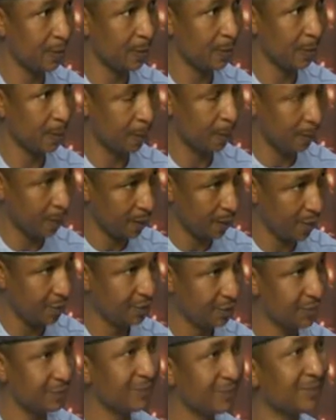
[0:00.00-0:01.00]
nursing
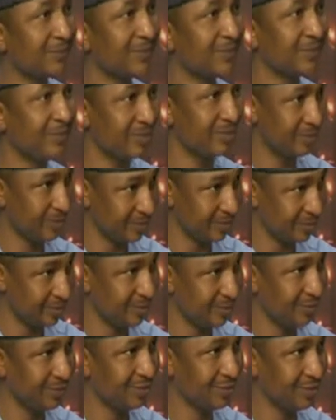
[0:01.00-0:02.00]
mothers, and the
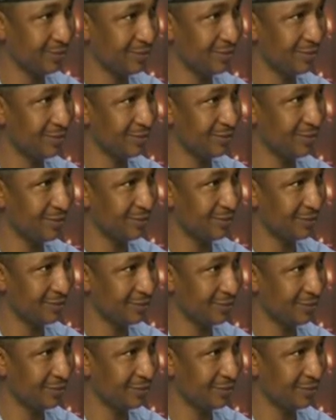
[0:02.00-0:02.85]
elderly will be granted